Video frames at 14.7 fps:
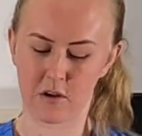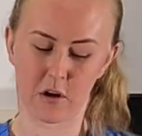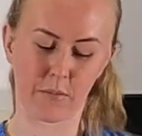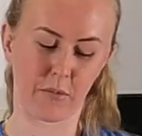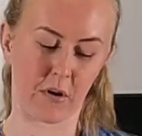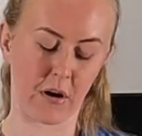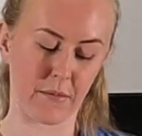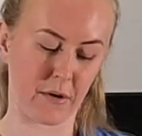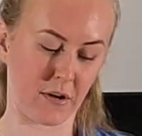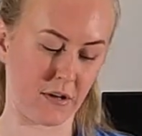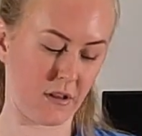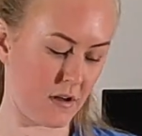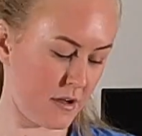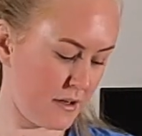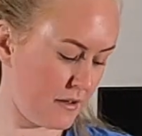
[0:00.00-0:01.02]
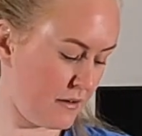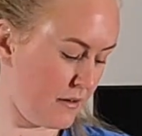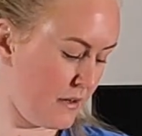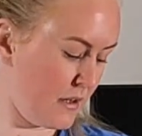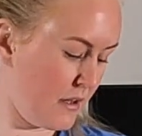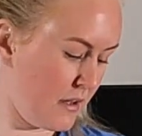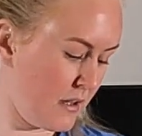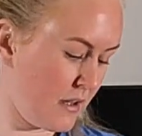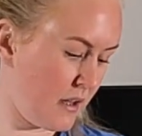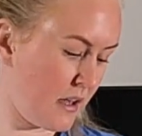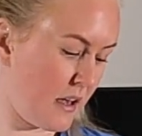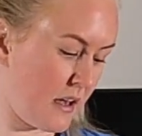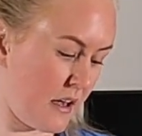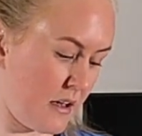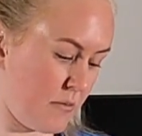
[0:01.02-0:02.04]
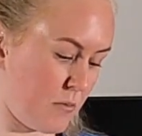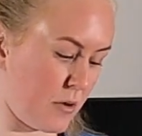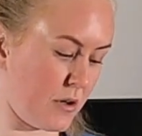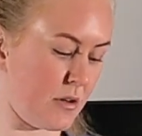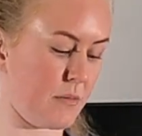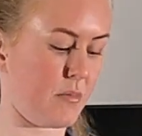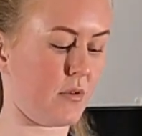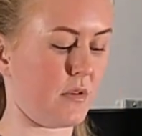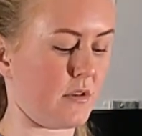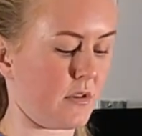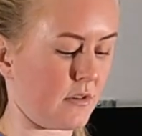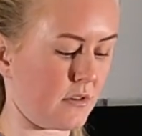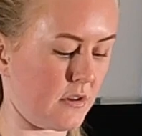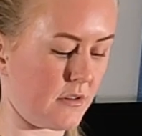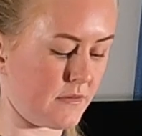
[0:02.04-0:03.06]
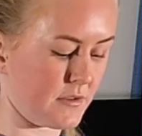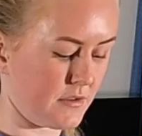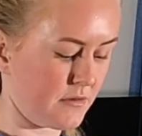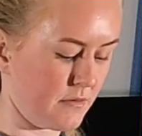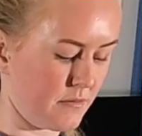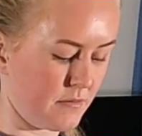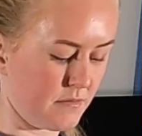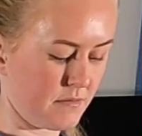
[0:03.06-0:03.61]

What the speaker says: our primary line, and we're going to put on our gloves.